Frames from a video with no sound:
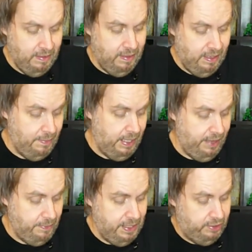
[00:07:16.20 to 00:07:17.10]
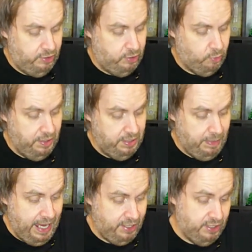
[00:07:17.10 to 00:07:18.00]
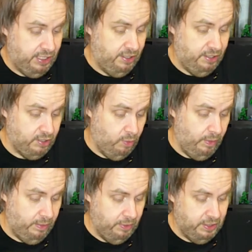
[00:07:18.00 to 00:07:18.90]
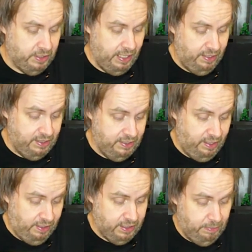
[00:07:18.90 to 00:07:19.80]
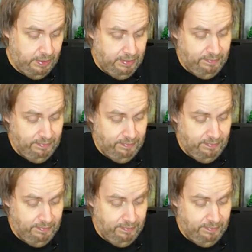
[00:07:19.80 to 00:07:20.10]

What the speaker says: I'm going to have to basically destroy this package to get to this coin, which kind of sucks, but